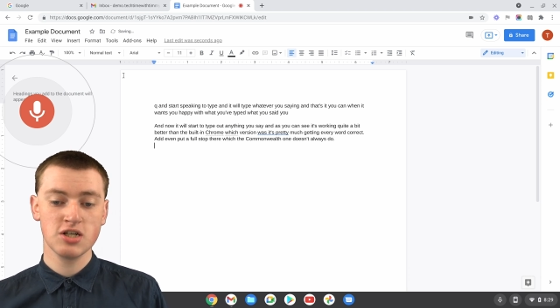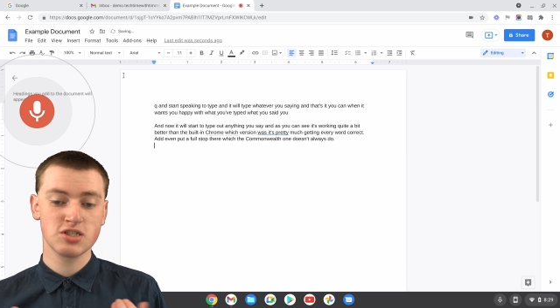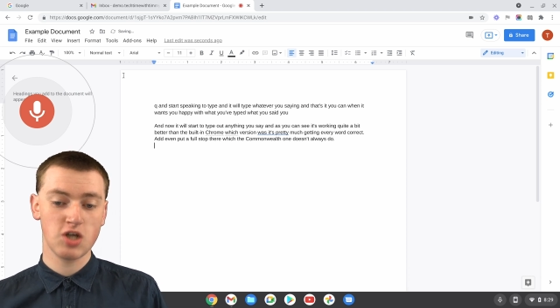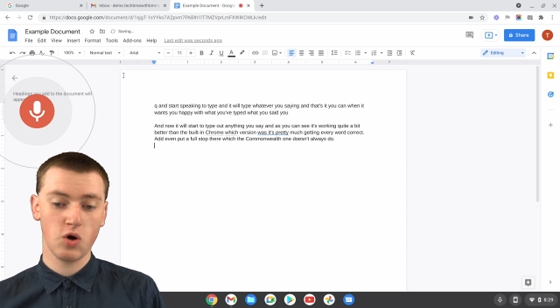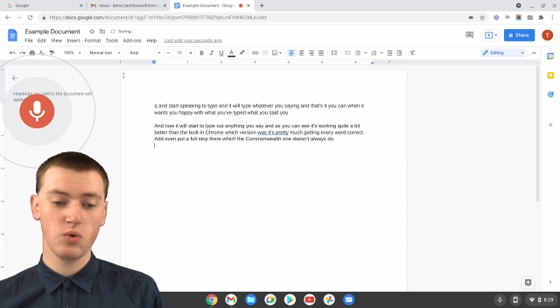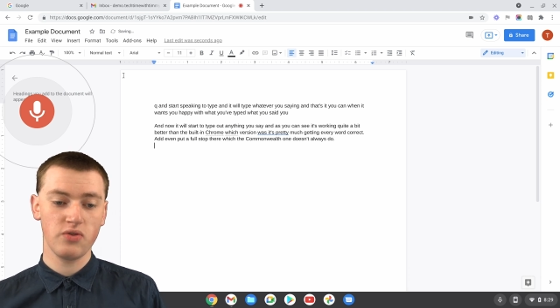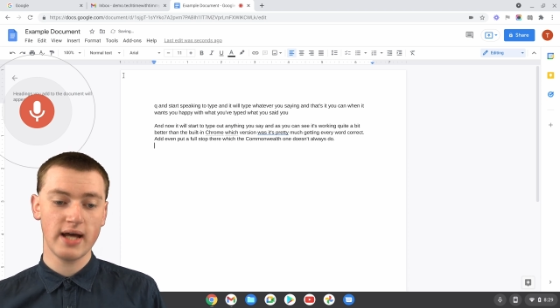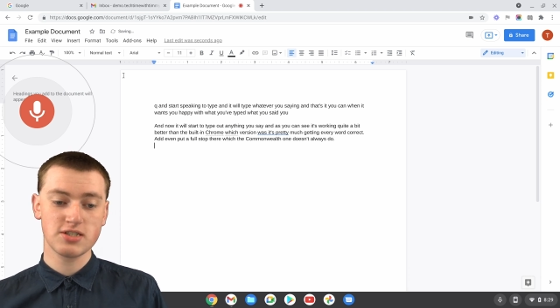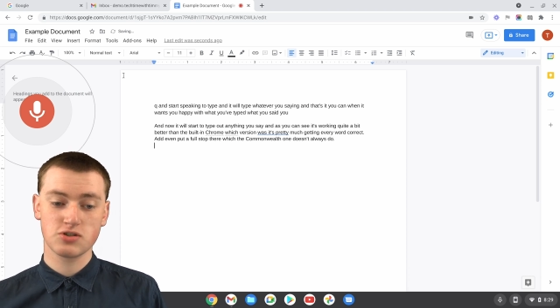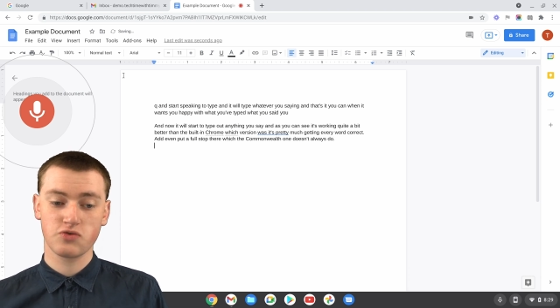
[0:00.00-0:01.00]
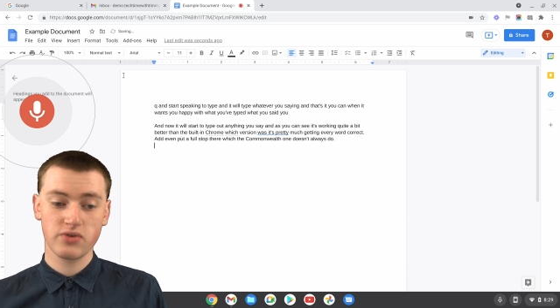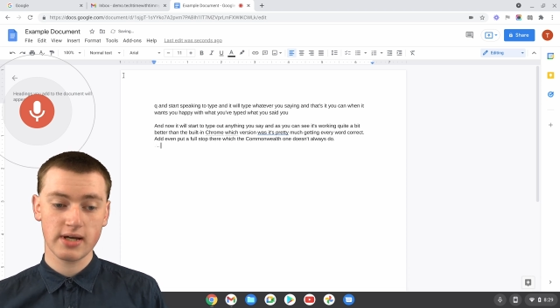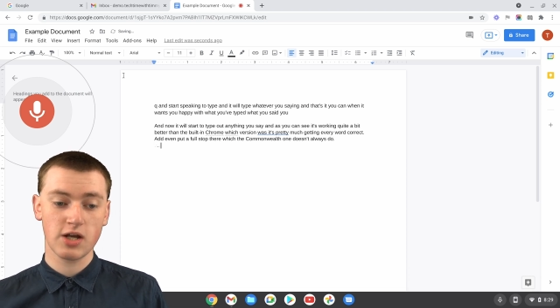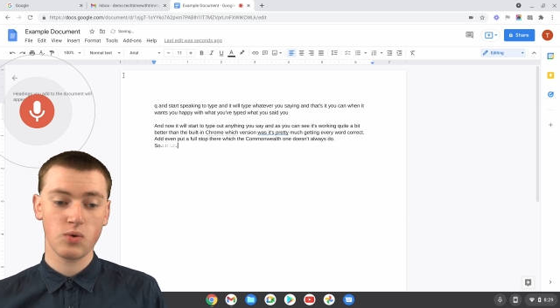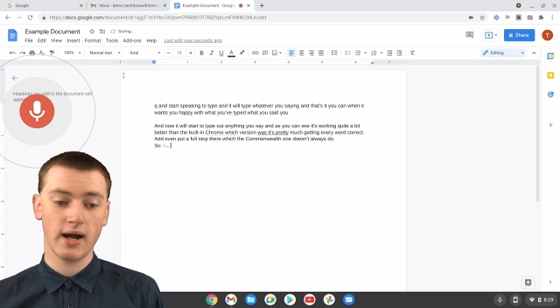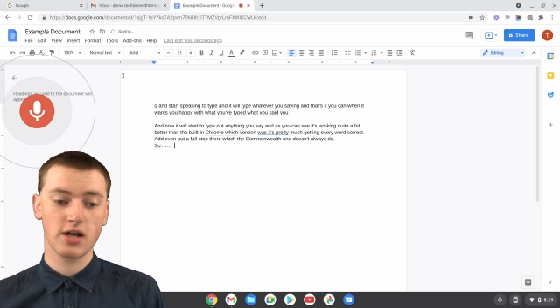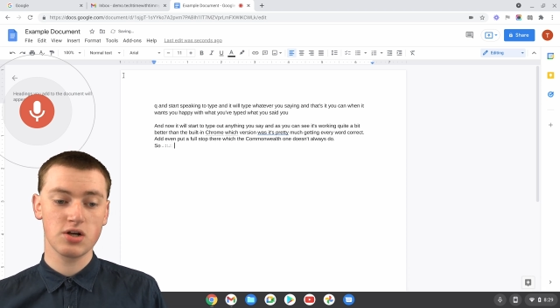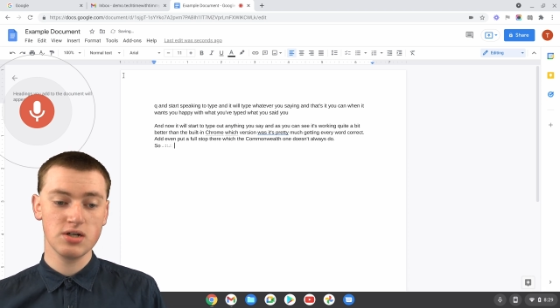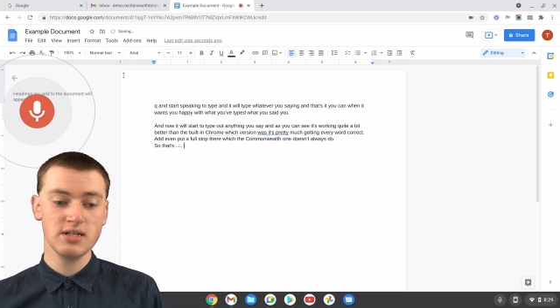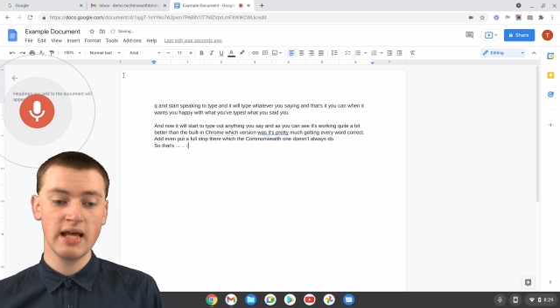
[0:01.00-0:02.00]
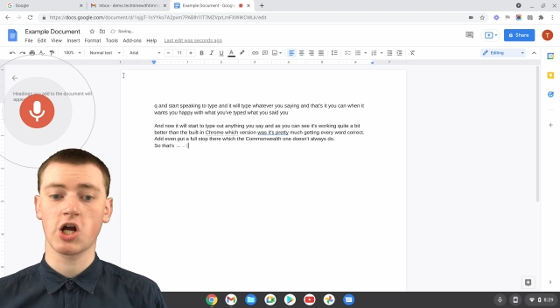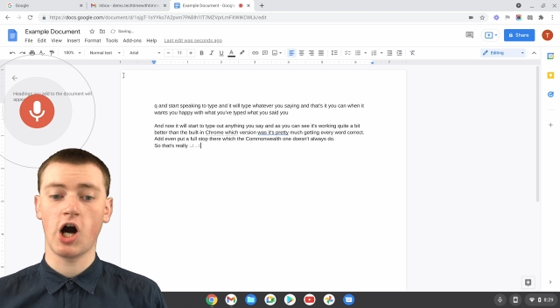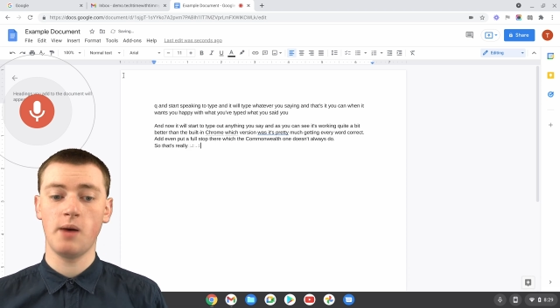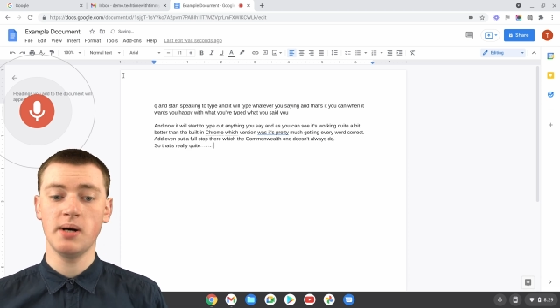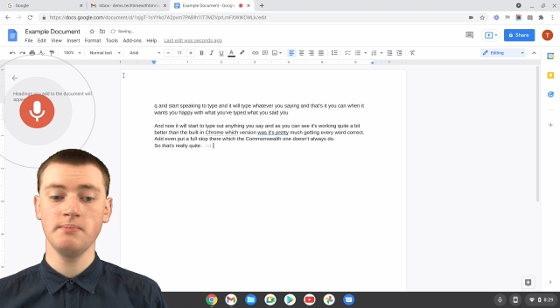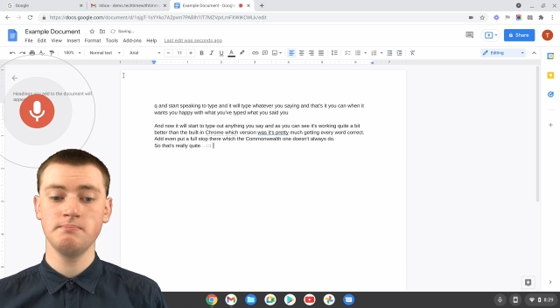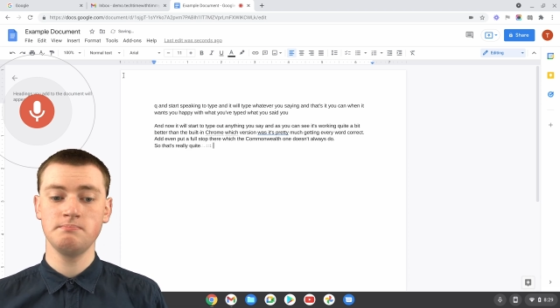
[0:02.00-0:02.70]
So that's really quite good, comma.